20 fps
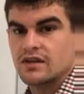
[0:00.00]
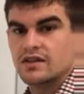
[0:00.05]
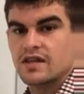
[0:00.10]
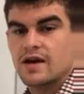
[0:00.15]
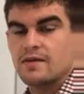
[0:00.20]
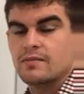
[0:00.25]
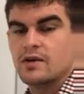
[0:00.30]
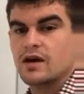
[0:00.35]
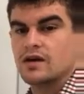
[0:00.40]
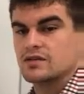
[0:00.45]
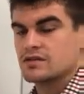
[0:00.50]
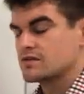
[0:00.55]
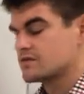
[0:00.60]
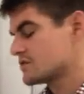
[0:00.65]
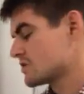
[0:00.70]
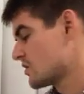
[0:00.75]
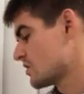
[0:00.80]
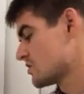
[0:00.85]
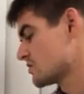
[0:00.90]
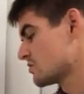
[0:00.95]
it that positive
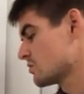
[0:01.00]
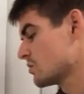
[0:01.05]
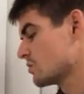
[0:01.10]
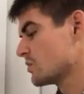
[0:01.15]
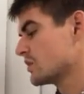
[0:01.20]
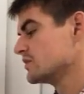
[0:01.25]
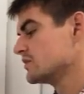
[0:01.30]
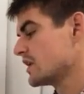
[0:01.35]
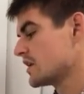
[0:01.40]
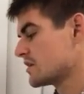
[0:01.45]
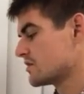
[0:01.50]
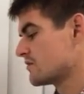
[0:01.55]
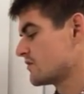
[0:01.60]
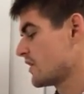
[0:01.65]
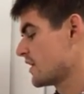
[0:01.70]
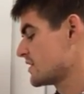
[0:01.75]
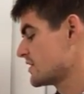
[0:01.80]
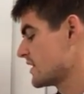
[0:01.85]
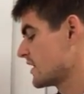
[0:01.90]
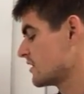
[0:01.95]
charge, we later
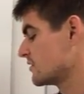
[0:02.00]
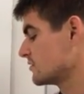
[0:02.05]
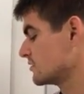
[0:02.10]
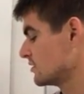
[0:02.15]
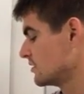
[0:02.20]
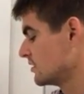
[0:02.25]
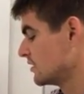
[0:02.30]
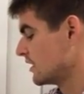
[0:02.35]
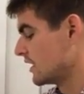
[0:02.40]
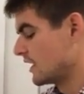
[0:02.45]
find out